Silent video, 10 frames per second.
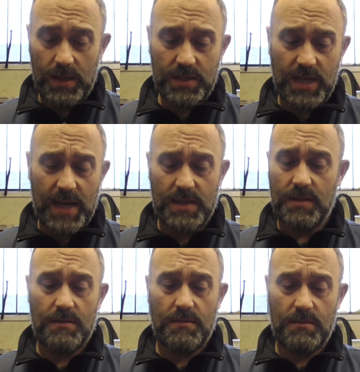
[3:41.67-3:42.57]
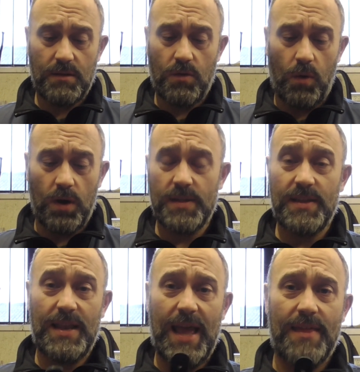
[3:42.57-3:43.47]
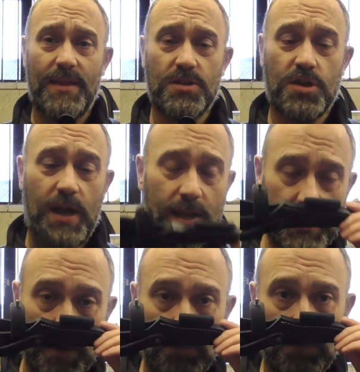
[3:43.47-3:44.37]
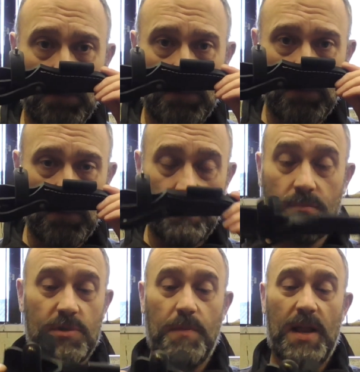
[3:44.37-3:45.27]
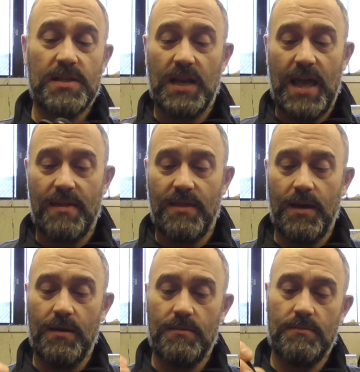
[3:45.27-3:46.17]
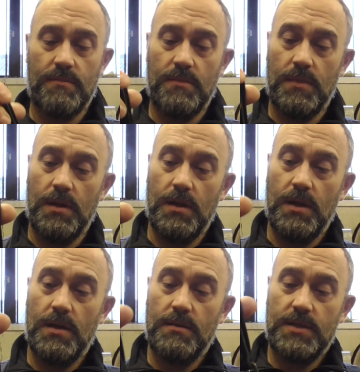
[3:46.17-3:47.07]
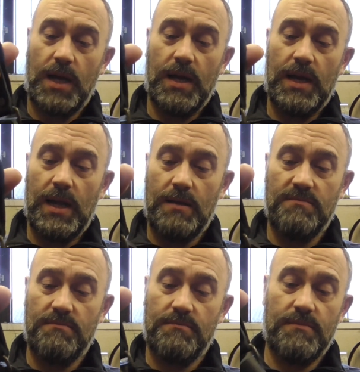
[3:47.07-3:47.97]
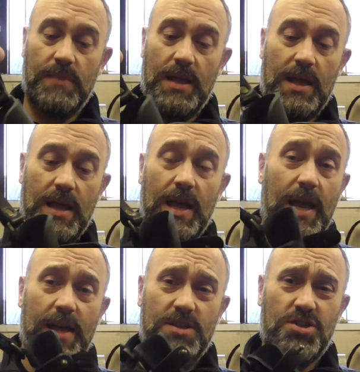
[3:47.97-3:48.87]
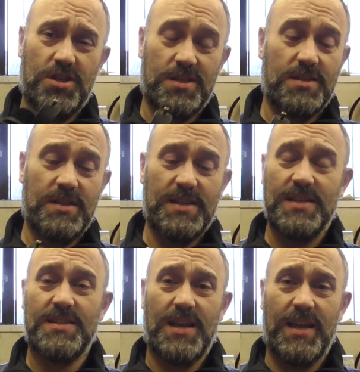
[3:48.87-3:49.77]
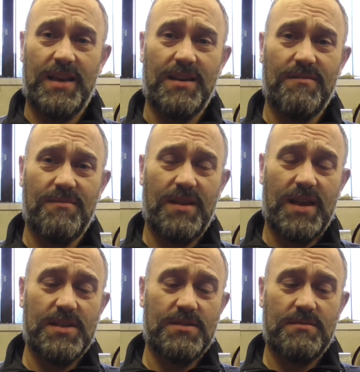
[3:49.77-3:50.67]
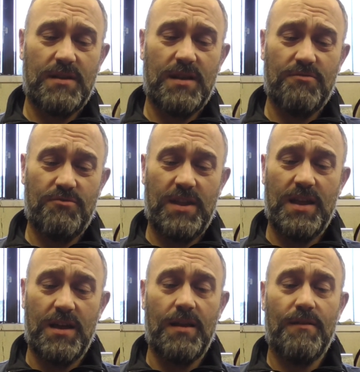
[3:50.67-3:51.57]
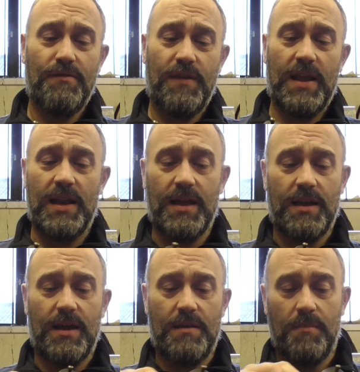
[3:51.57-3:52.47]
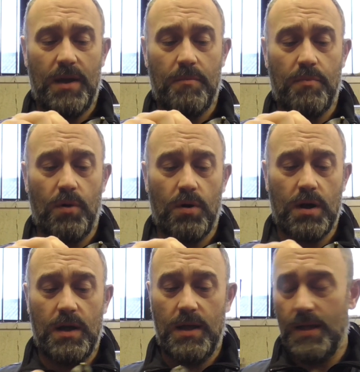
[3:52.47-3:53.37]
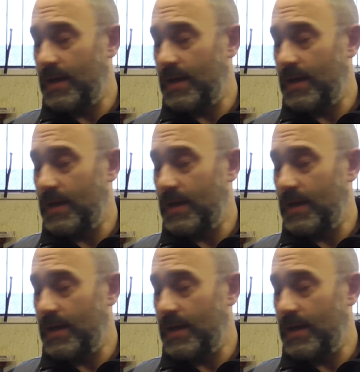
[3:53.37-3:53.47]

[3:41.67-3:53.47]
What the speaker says: As I said, the quality of the leather is great. Smells of leather, dangler. It's just the design is a real failure in my book.